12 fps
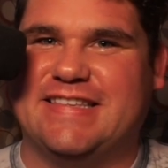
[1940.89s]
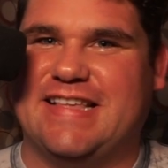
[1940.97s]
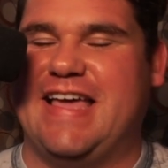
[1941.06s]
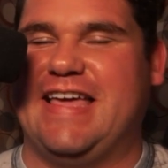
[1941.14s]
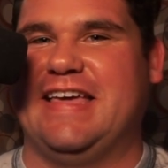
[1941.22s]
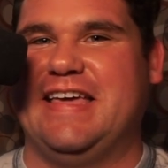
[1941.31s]

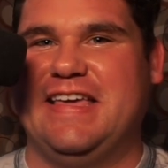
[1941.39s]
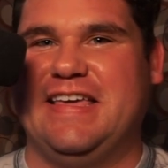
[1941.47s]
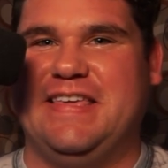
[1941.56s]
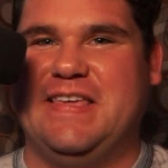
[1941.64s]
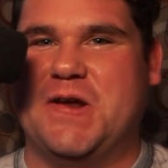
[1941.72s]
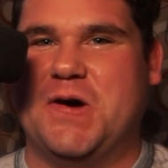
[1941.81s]
Like,
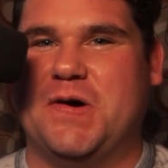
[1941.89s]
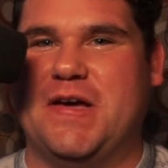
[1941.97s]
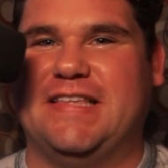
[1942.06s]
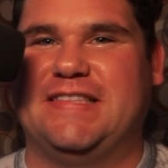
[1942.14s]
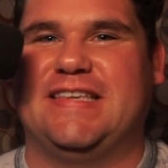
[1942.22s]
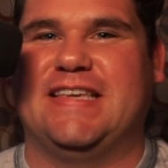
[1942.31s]
you know,
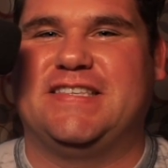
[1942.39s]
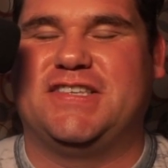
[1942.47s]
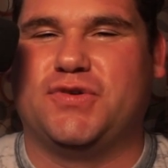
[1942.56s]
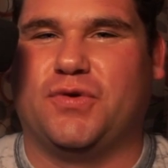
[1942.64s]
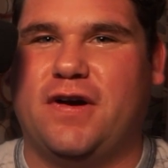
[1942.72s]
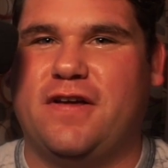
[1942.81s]
it's
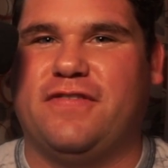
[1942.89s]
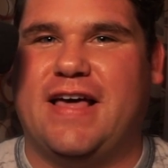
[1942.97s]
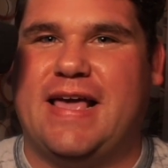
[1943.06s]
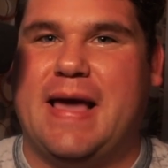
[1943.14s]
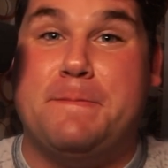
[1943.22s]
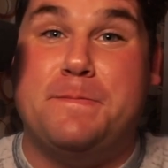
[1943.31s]
sort of
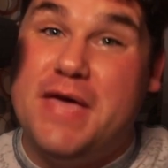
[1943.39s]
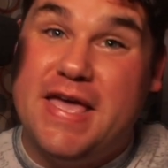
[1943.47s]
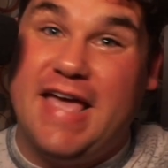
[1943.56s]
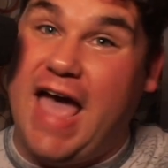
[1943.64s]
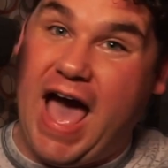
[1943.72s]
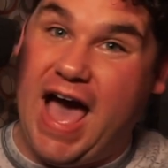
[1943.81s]
like a
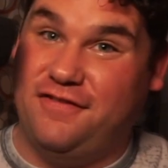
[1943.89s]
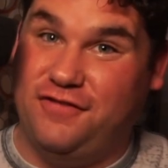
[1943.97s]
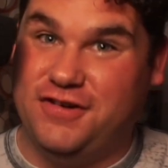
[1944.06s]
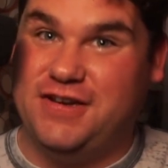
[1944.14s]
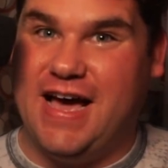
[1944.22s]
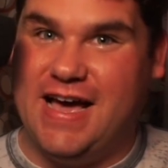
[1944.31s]
big
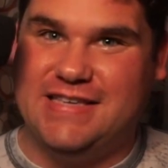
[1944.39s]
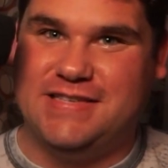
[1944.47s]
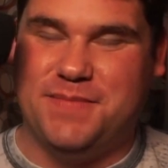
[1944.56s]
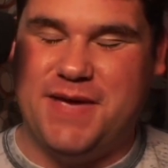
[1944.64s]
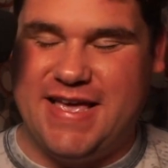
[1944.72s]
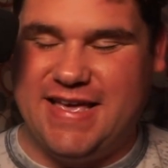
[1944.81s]

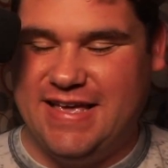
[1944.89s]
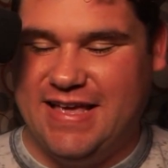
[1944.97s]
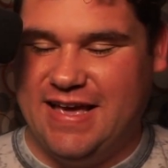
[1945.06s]
advertisement,